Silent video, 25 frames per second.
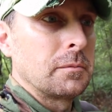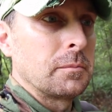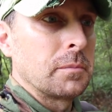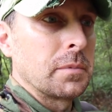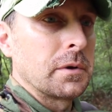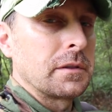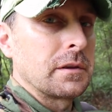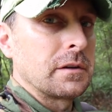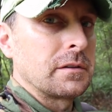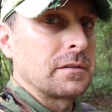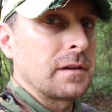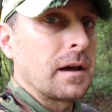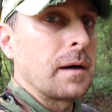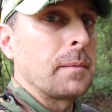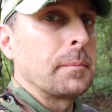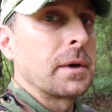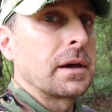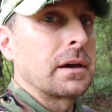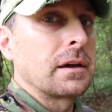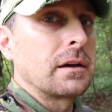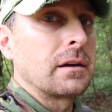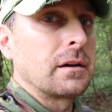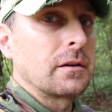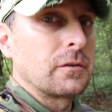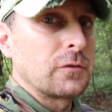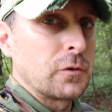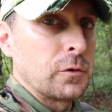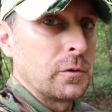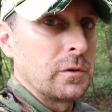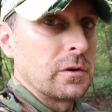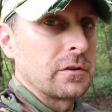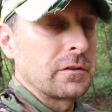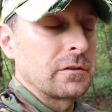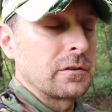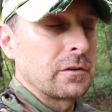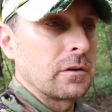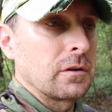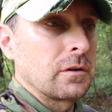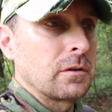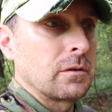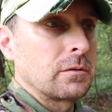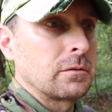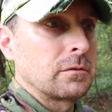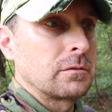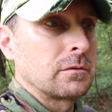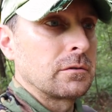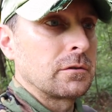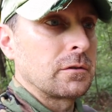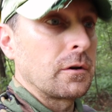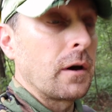But they stopped making it two years ago.
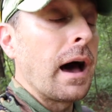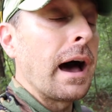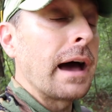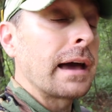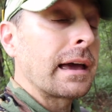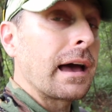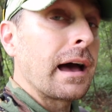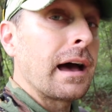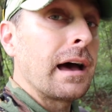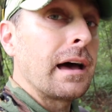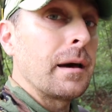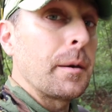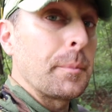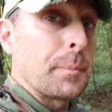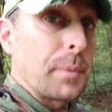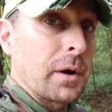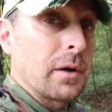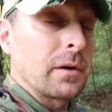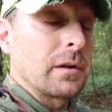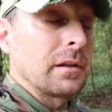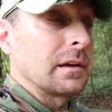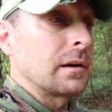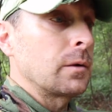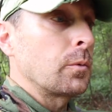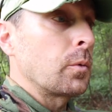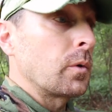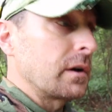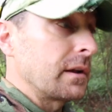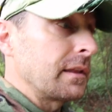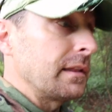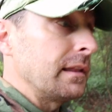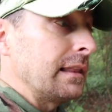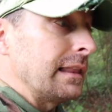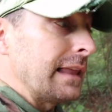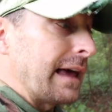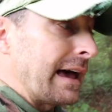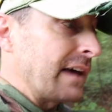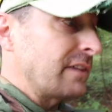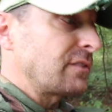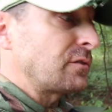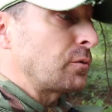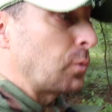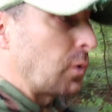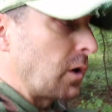So I got apparently one of the last